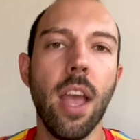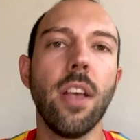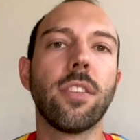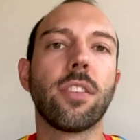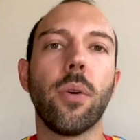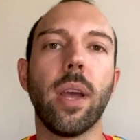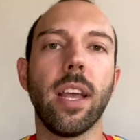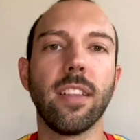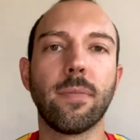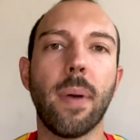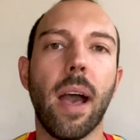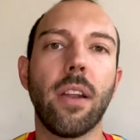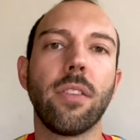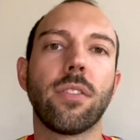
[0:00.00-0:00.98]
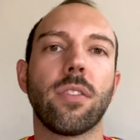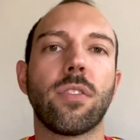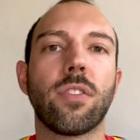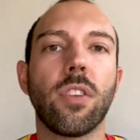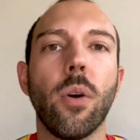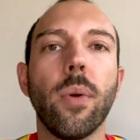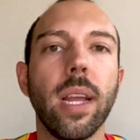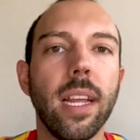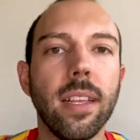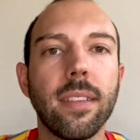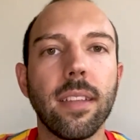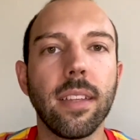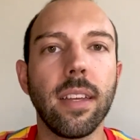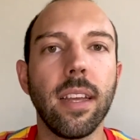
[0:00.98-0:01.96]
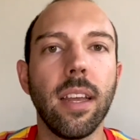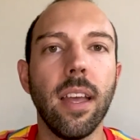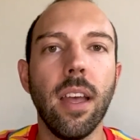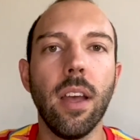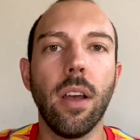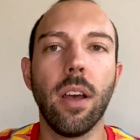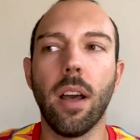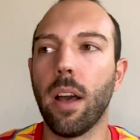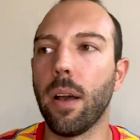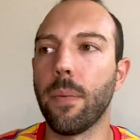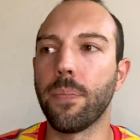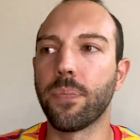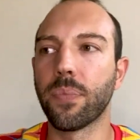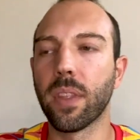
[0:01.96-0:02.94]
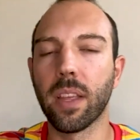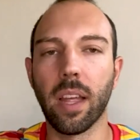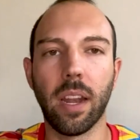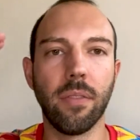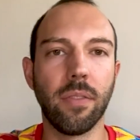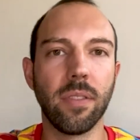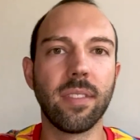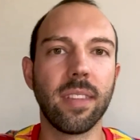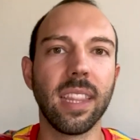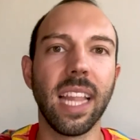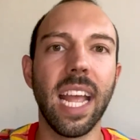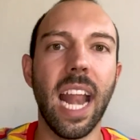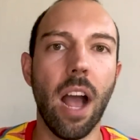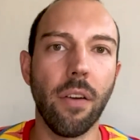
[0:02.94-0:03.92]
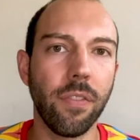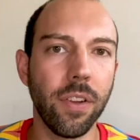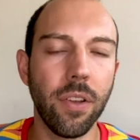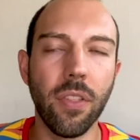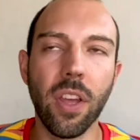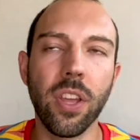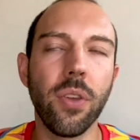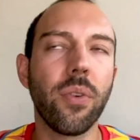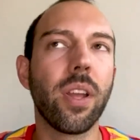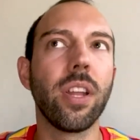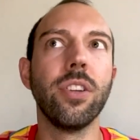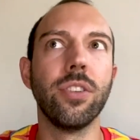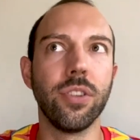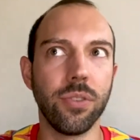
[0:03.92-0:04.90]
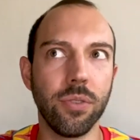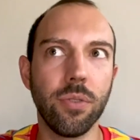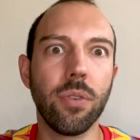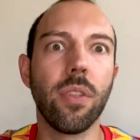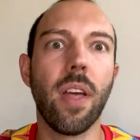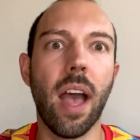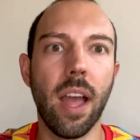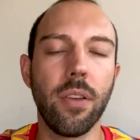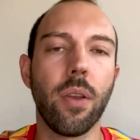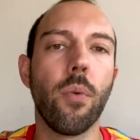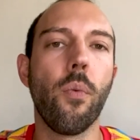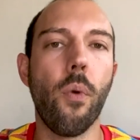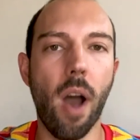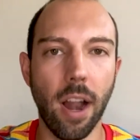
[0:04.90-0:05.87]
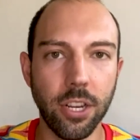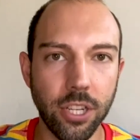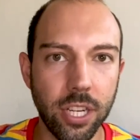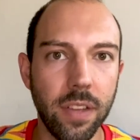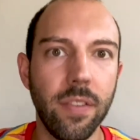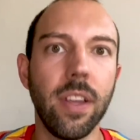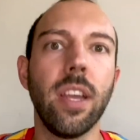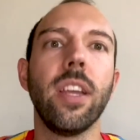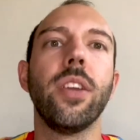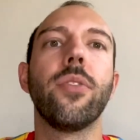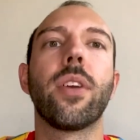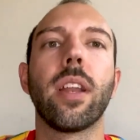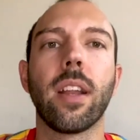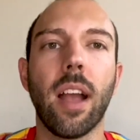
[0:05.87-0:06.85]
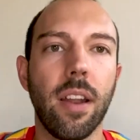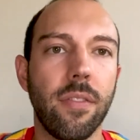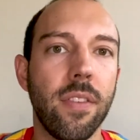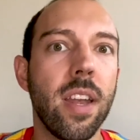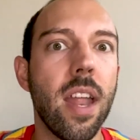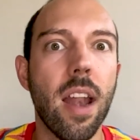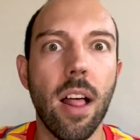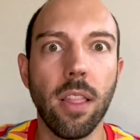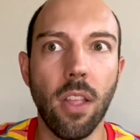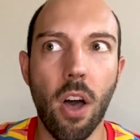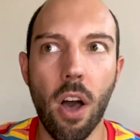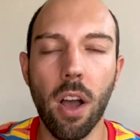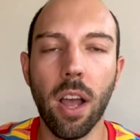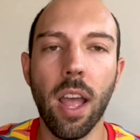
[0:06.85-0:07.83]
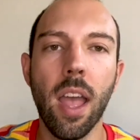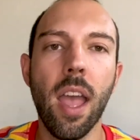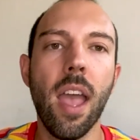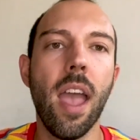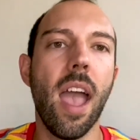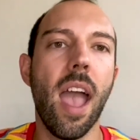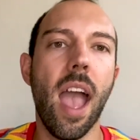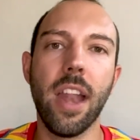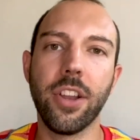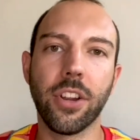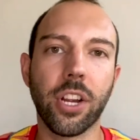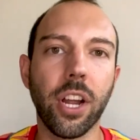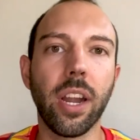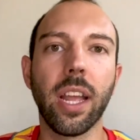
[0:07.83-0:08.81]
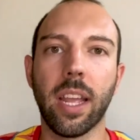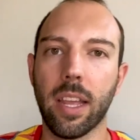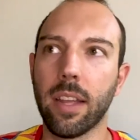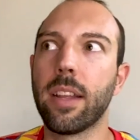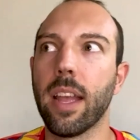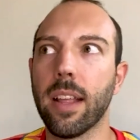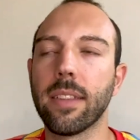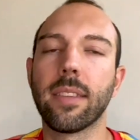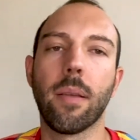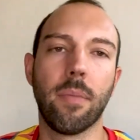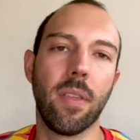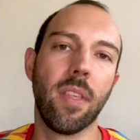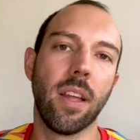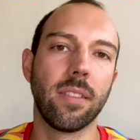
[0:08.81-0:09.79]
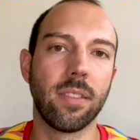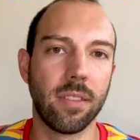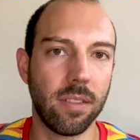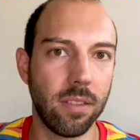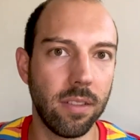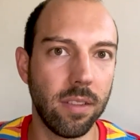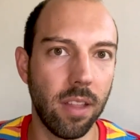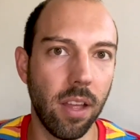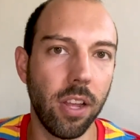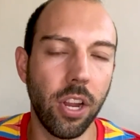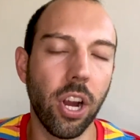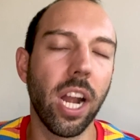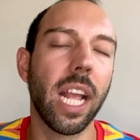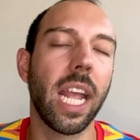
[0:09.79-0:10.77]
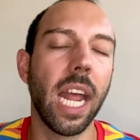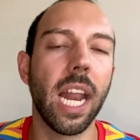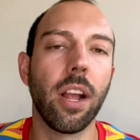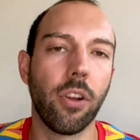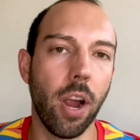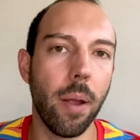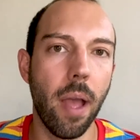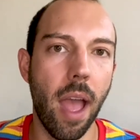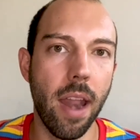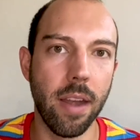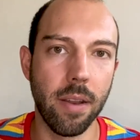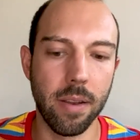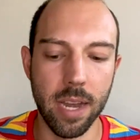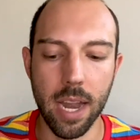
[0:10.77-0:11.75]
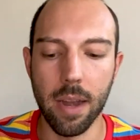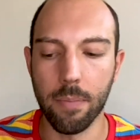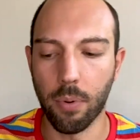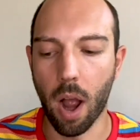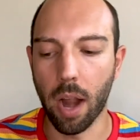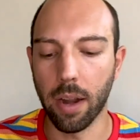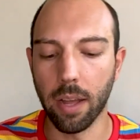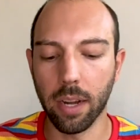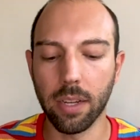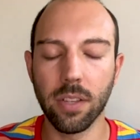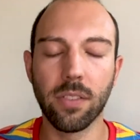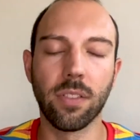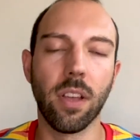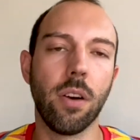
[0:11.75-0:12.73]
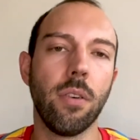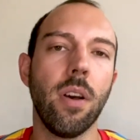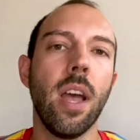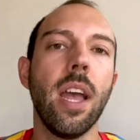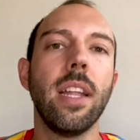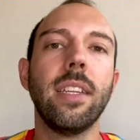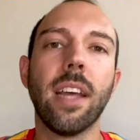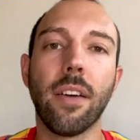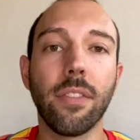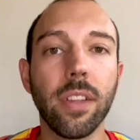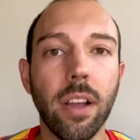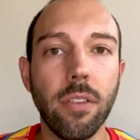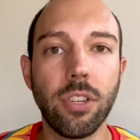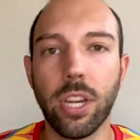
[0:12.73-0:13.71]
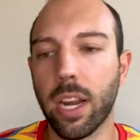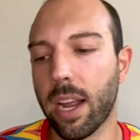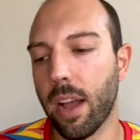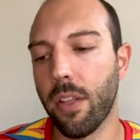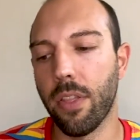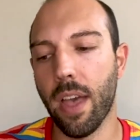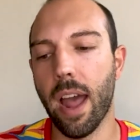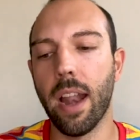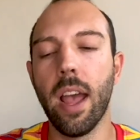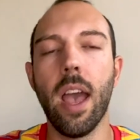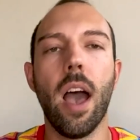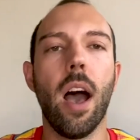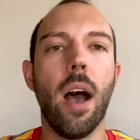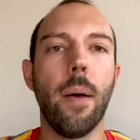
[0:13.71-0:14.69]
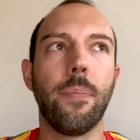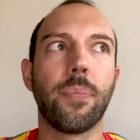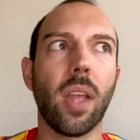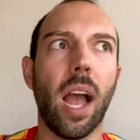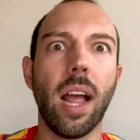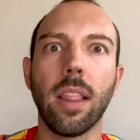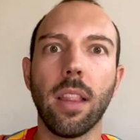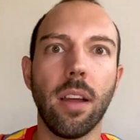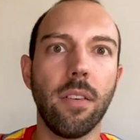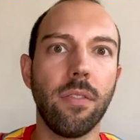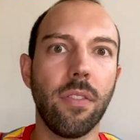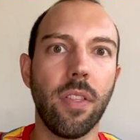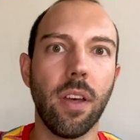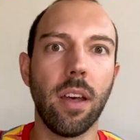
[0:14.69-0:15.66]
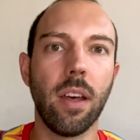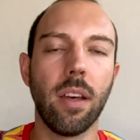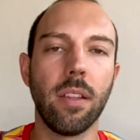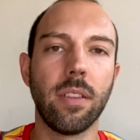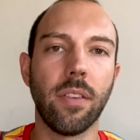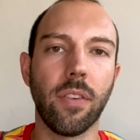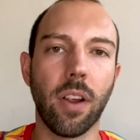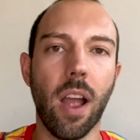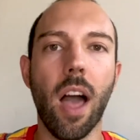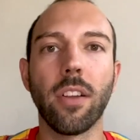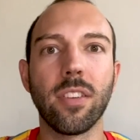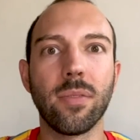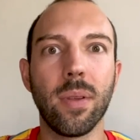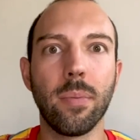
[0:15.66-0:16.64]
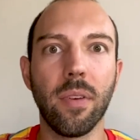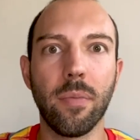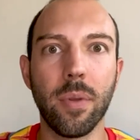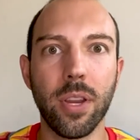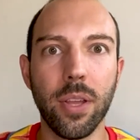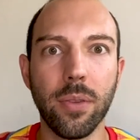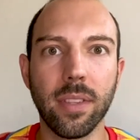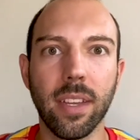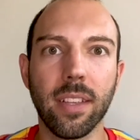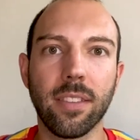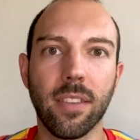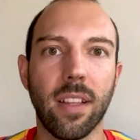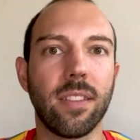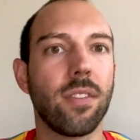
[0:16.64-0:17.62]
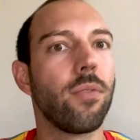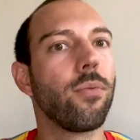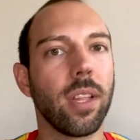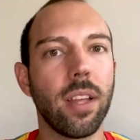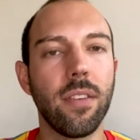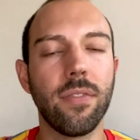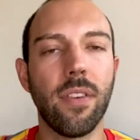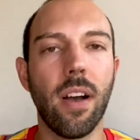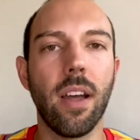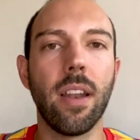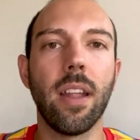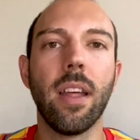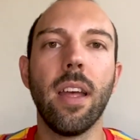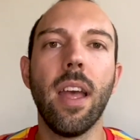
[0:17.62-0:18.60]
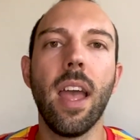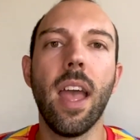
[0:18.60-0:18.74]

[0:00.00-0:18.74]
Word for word: So his patterns are so easily um, kind of laid out for you that you can do that. You can watch T V, you can kind of knit along, and you're gonna get something that's, you're gonna get a great end knit product. So definitely go check out that. Um, I love the different colors people have been using, so that's really fun.